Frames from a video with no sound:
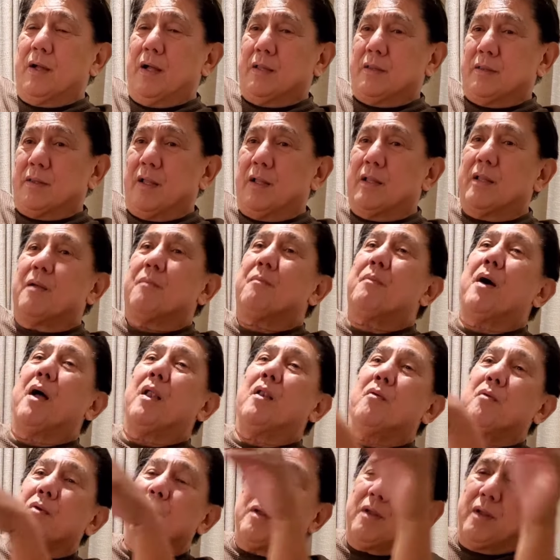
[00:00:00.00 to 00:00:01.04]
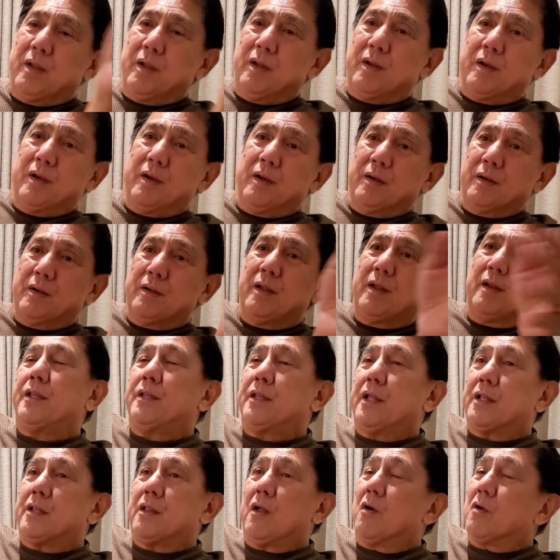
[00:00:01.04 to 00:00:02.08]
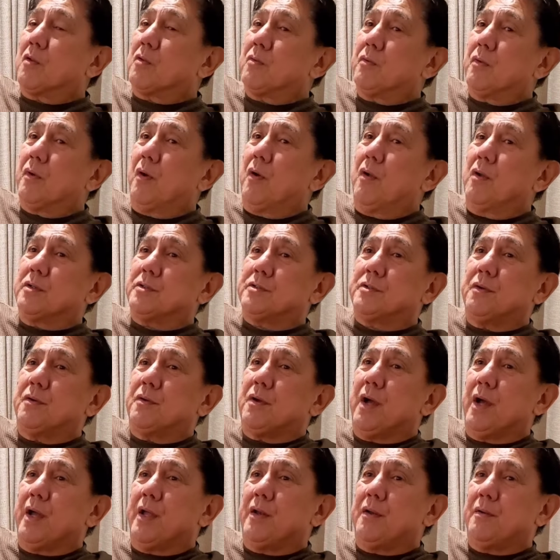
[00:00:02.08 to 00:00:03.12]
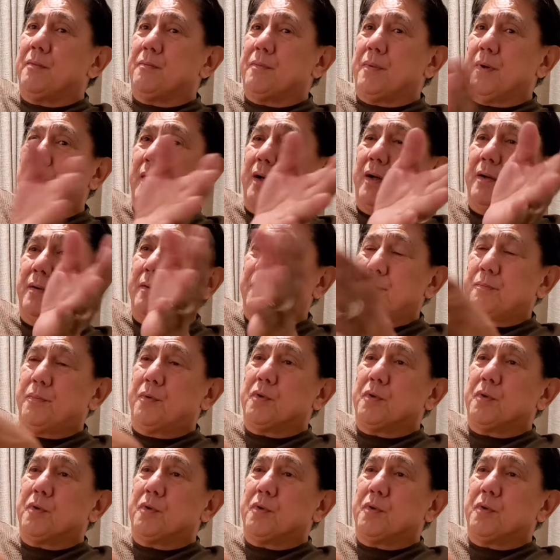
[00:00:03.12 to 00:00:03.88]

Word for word: until the following year. And that also kind of uh,